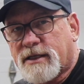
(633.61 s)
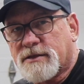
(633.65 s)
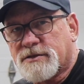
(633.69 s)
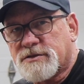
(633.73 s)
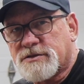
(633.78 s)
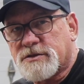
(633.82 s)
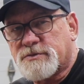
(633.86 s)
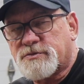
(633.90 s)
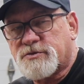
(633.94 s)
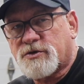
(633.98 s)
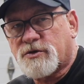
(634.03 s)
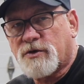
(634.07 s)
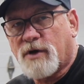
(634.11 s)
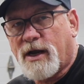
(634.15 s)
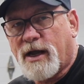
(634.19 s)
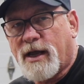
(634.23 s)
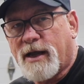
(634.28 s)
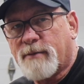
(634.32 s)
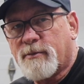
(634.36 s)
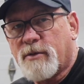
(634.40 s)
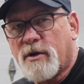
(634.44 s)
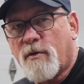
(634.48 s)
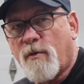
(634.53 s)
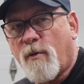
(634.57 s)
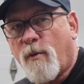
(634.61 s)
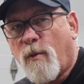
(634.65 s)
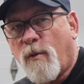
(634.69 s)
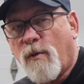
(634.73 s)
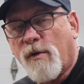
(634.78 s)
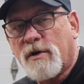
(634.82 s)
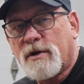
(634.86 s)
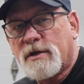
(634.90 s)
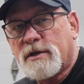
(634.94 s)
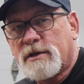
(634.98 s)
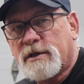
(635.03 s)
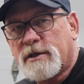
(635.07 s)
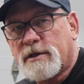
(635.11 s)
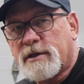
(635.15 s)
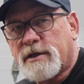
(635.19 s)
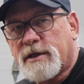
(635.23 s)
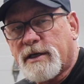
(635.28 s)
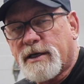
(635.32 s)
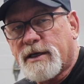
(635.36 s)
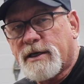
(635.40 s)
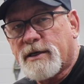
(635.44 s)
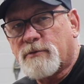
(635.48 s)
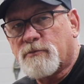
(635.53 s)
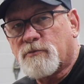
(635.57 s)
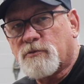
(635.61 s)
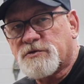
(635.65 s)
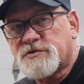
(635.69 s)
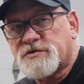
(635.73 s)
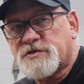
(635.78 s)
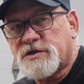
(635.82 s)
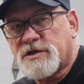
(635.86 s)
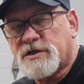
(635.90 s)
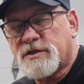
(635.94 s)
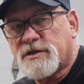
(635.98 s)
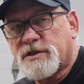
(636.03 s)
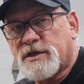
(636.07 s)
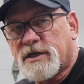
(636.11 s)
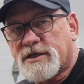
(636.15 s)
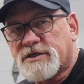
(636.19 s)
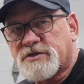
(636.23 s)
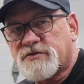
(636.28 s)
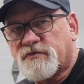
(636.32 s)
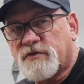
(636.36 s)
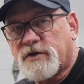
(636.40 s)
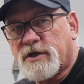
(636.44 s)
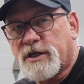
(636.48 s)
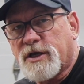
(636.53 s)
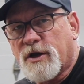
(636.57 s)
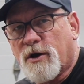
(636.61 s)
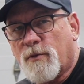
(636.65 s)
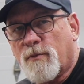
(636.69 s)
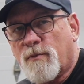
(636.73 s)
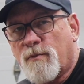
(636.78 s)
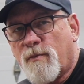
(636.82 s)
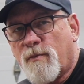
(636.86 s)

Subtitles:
and subscribe, and we'll see you in the next video.